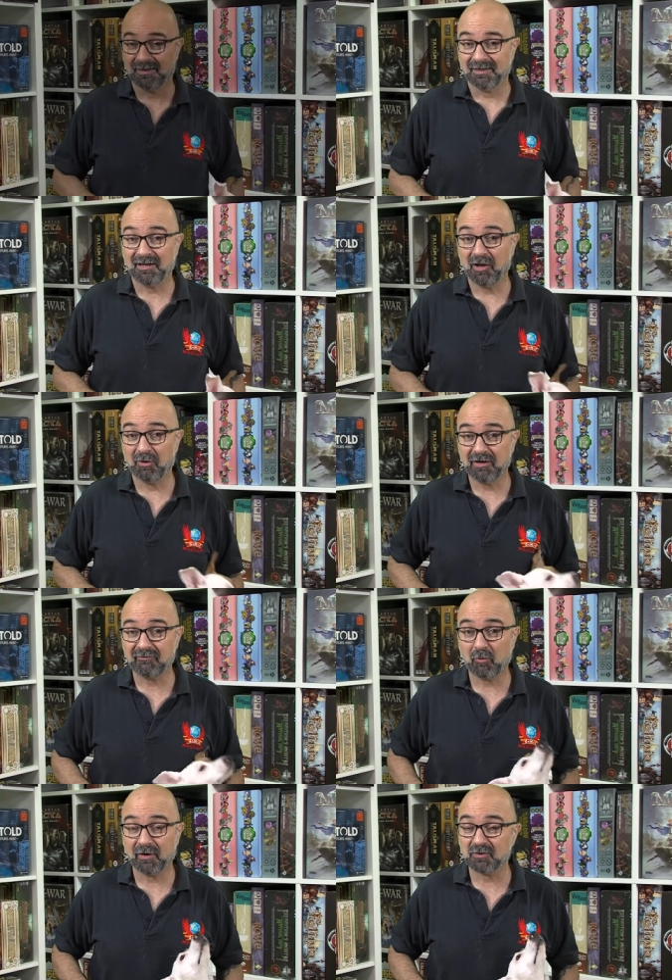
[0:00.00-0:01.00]
Hello
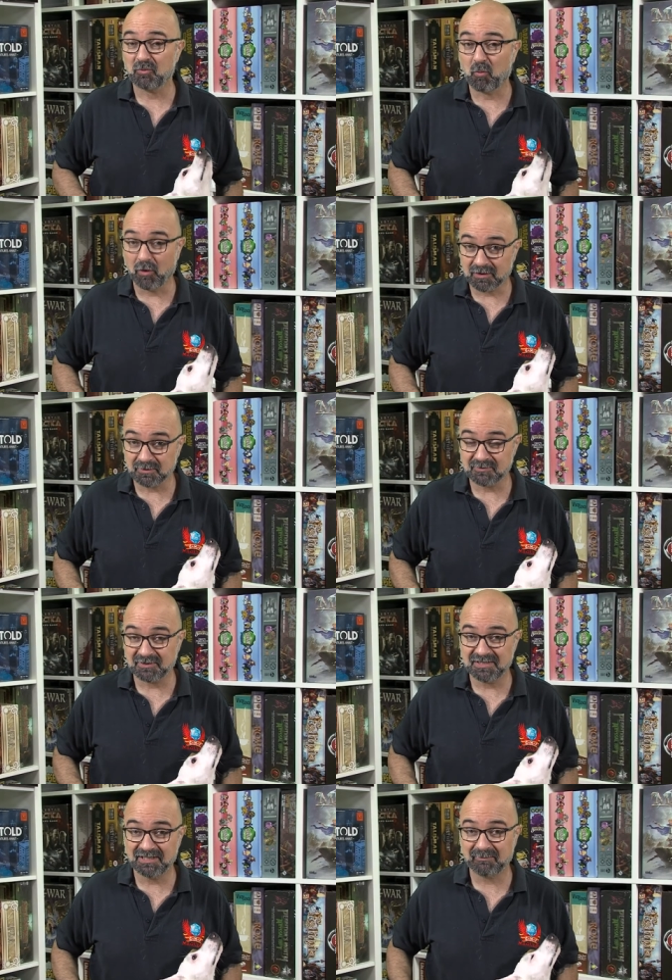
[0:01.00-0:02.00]
everyone and welcome to
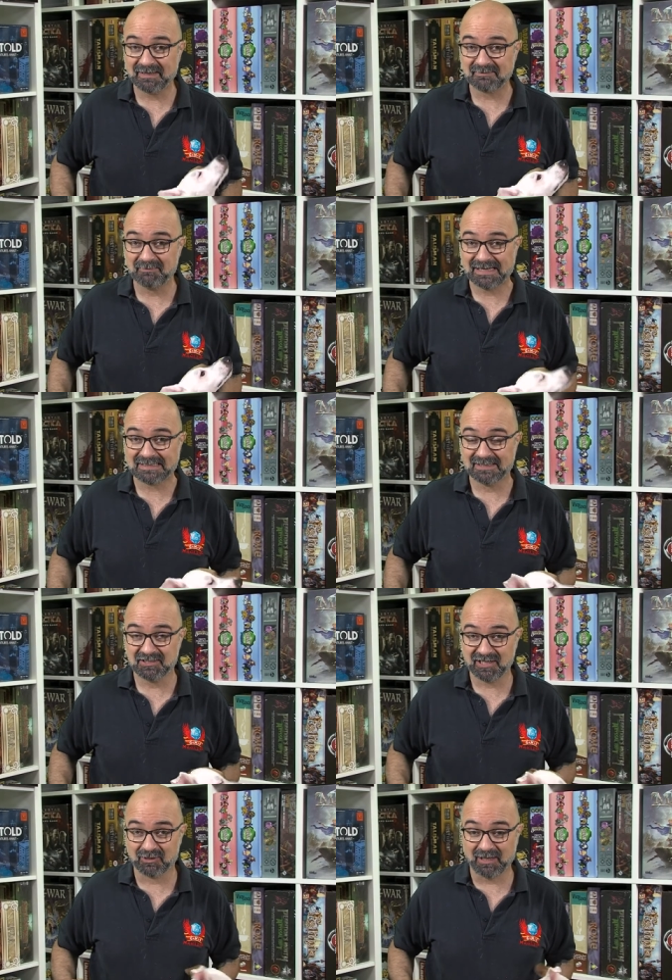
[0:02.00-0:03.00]
the G M S Magazine
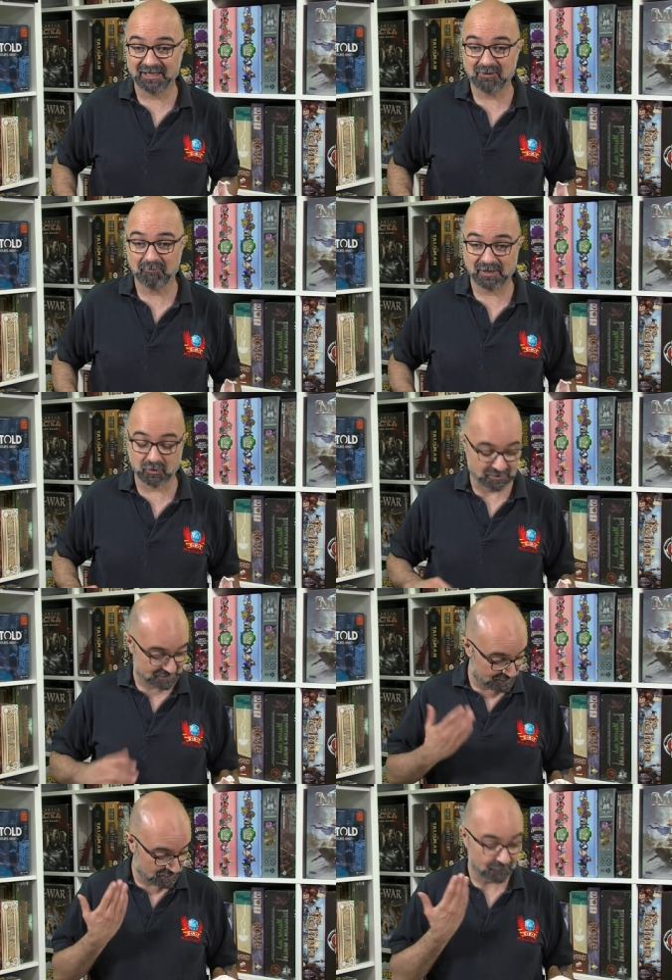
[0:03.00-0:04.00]
channel. I am Paco
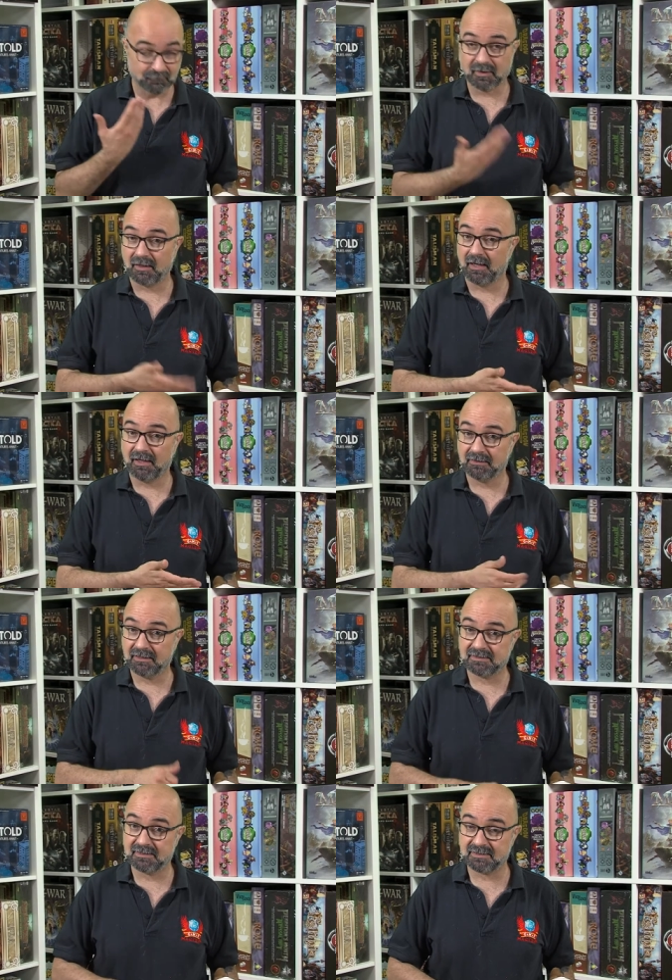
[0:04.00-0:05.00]
Garcia and
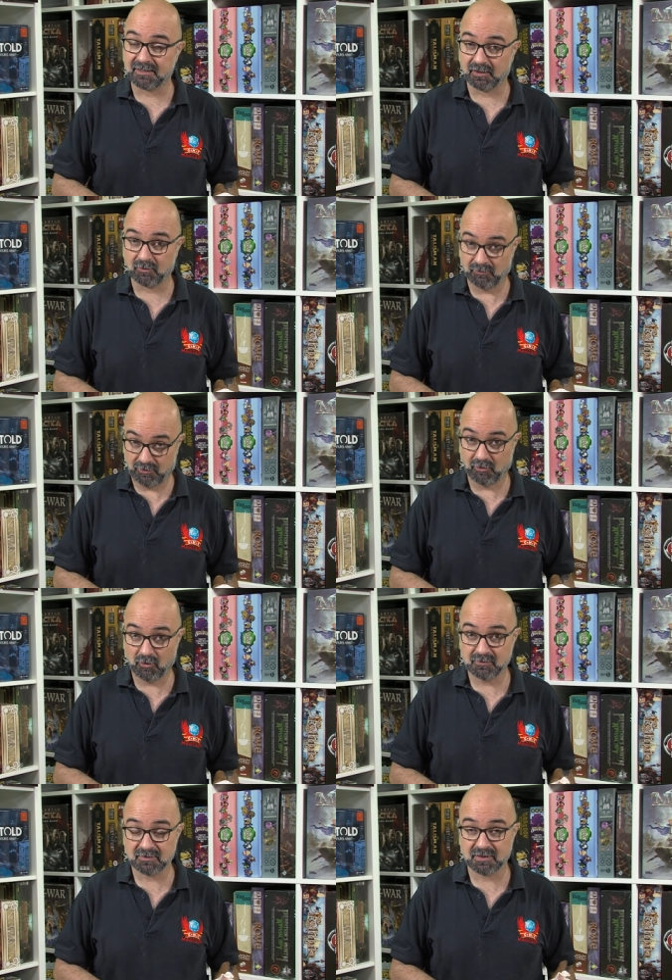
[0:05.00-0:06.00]
this is Tyco, your
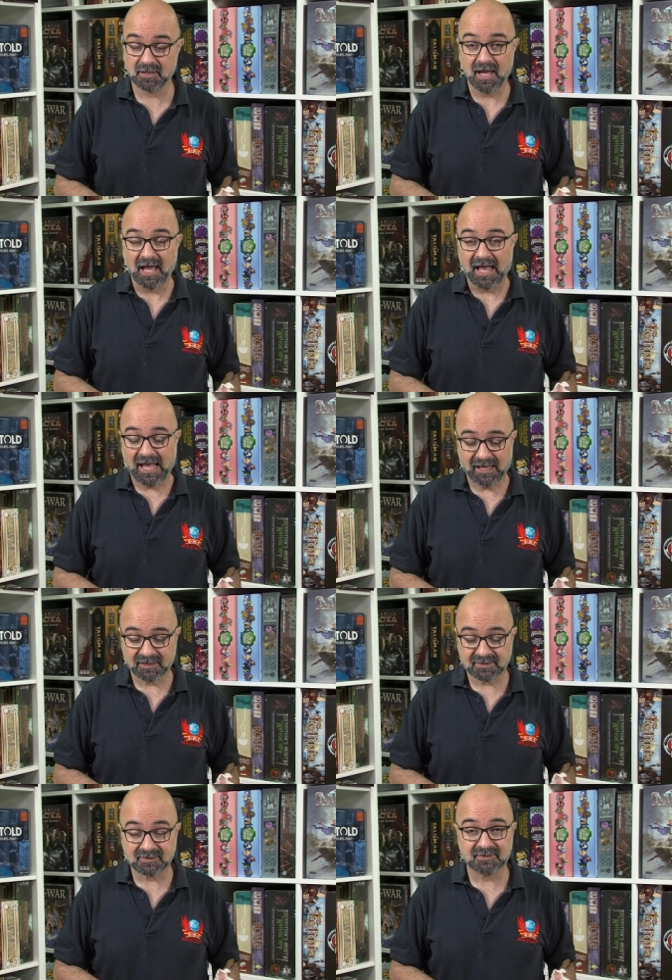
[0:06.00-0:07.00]
host.
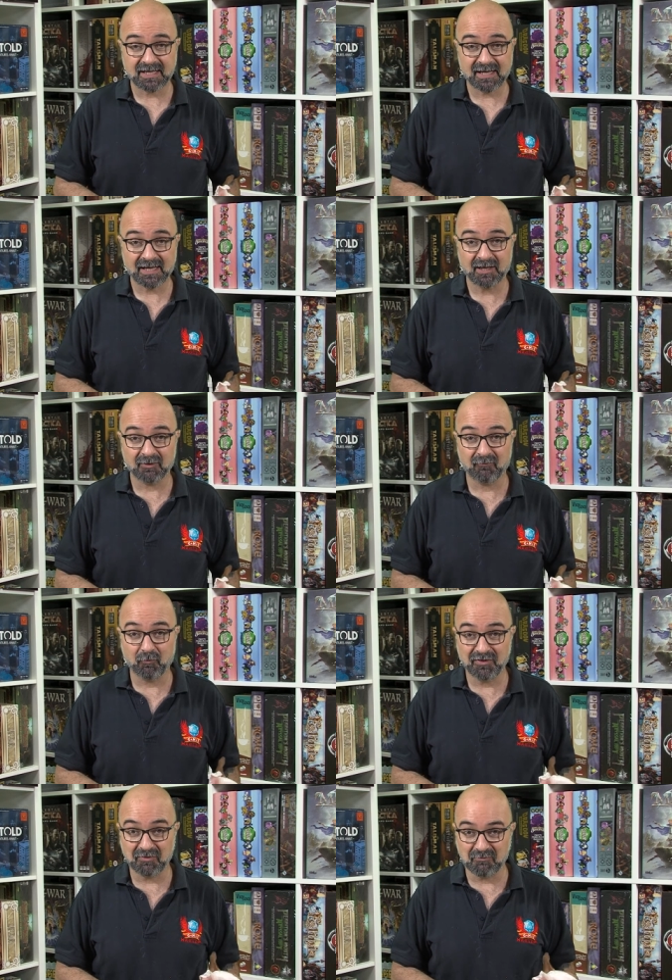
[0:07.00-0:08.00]
And today I have
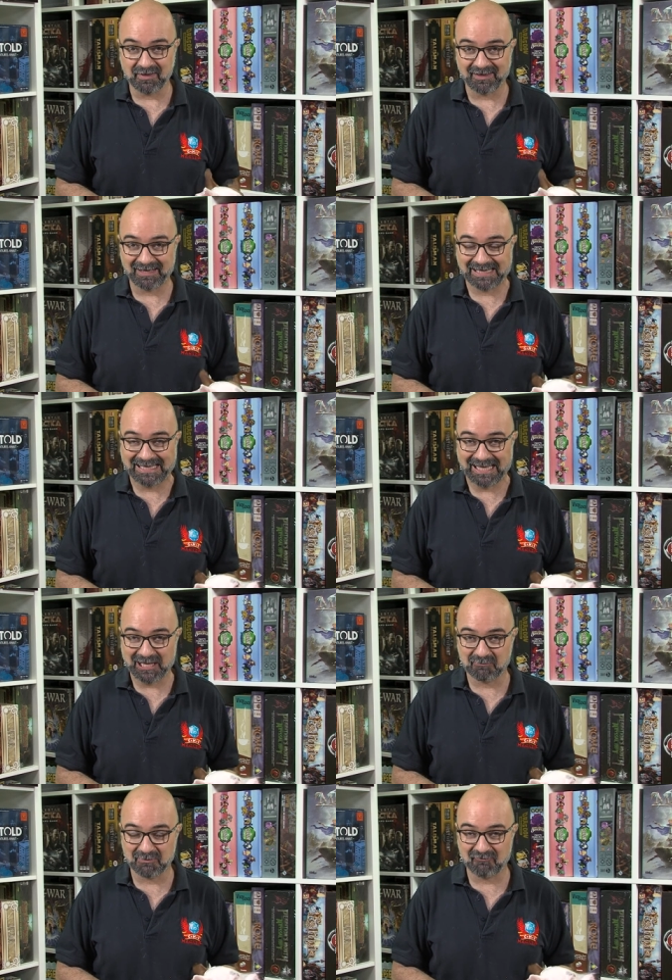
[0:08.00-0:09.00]
with me a
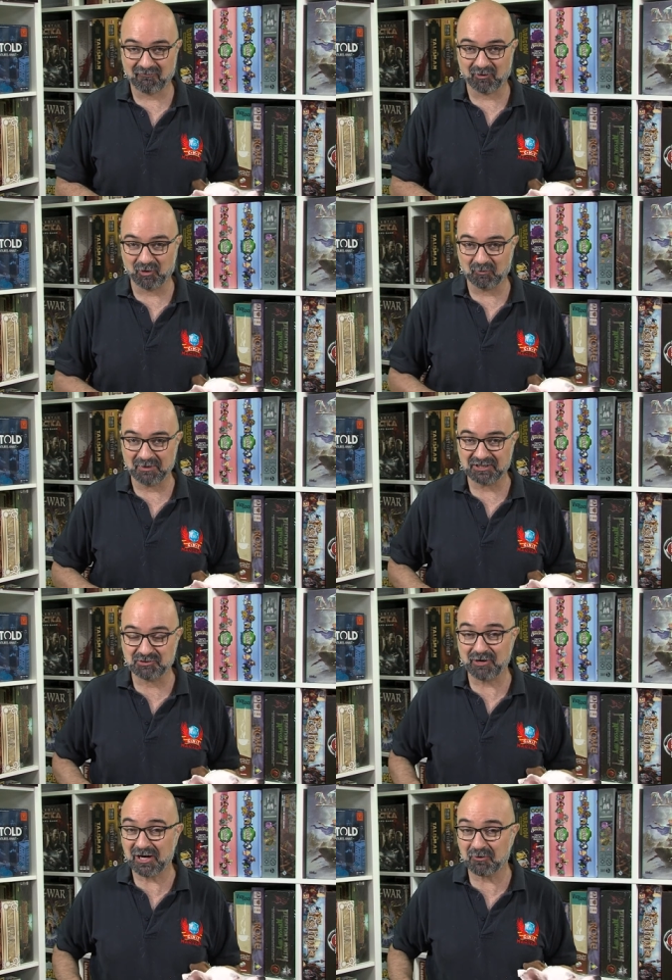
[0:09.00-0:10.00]
game from
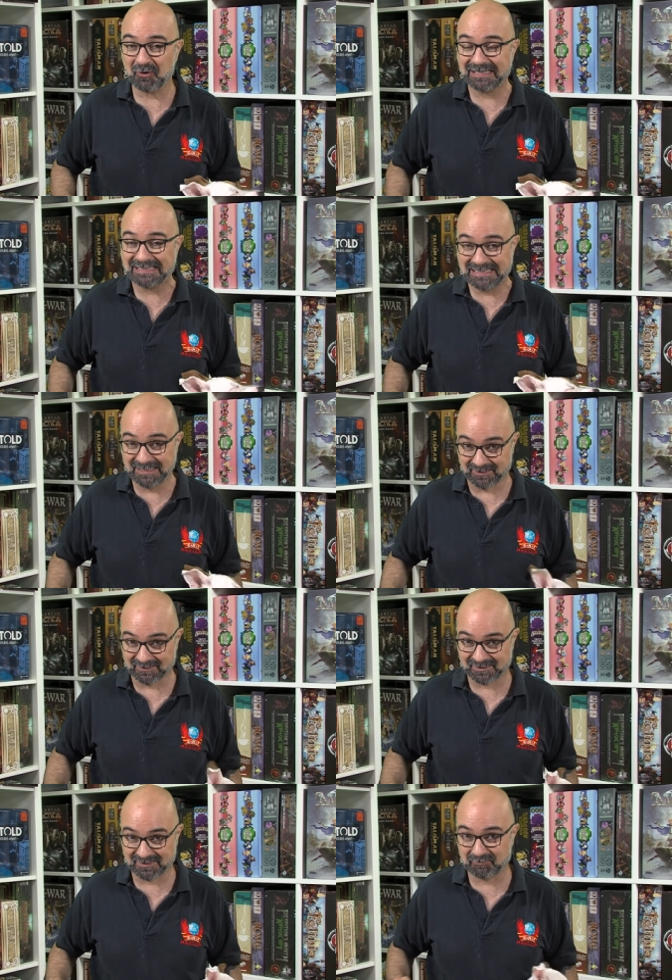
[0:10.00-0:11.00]
Draco
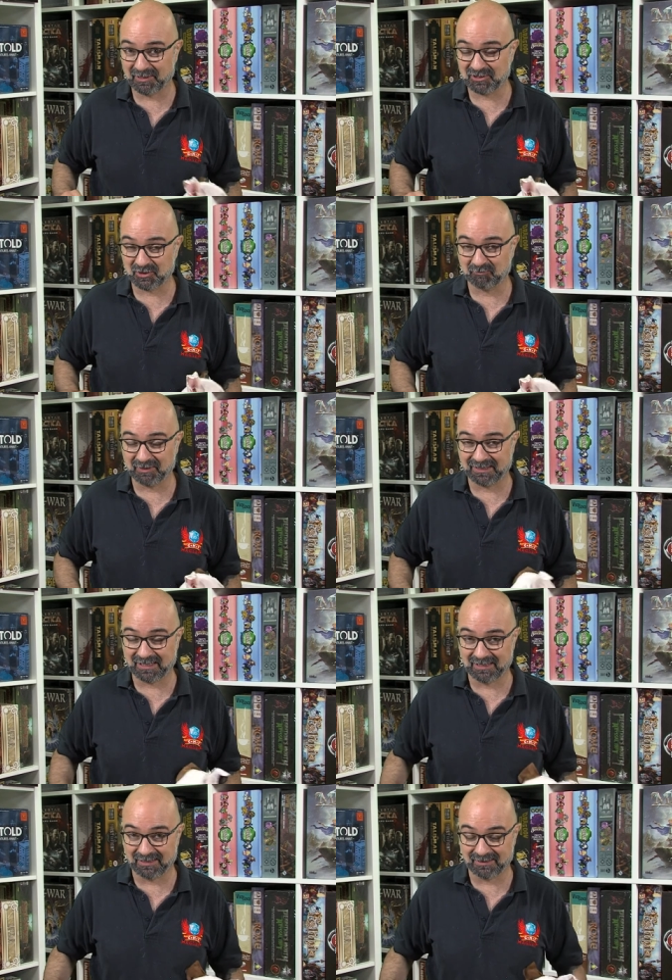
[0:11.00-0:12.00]
Ideas, a Spanish company that
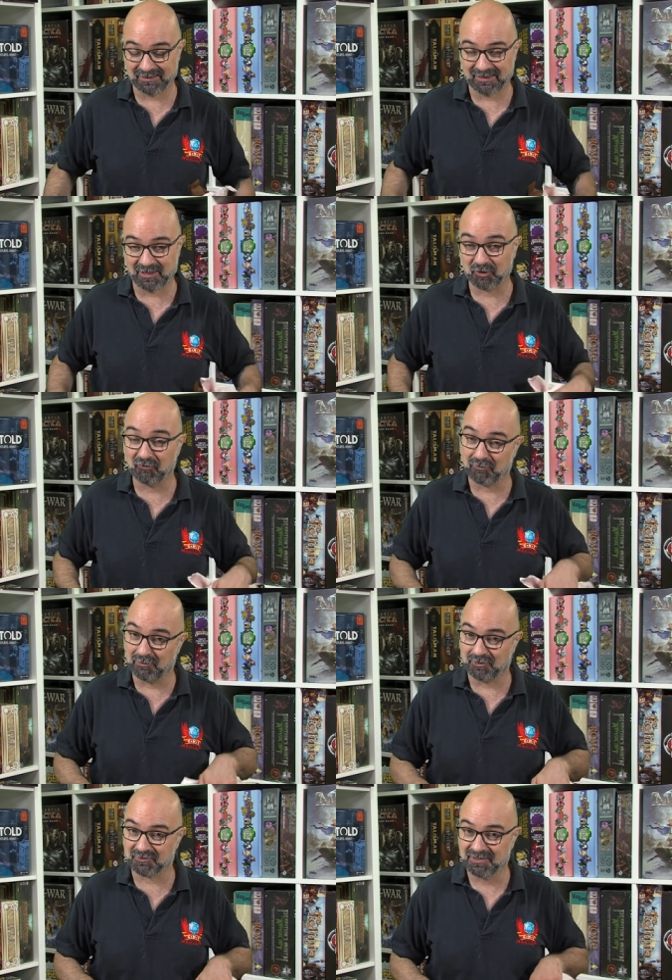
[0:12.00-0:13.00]
I like an awful
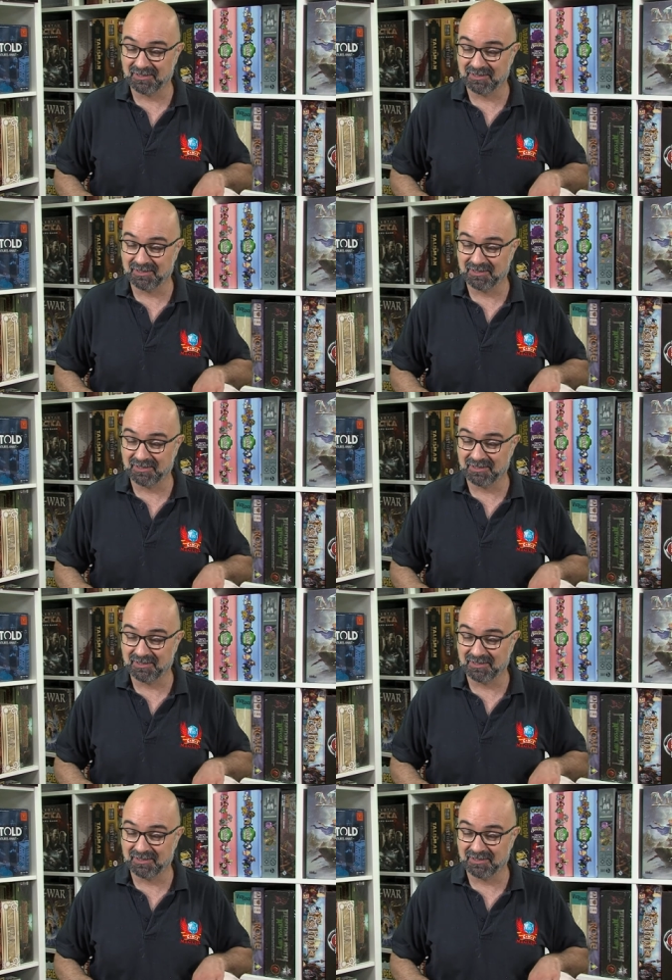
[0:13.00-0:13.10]
lot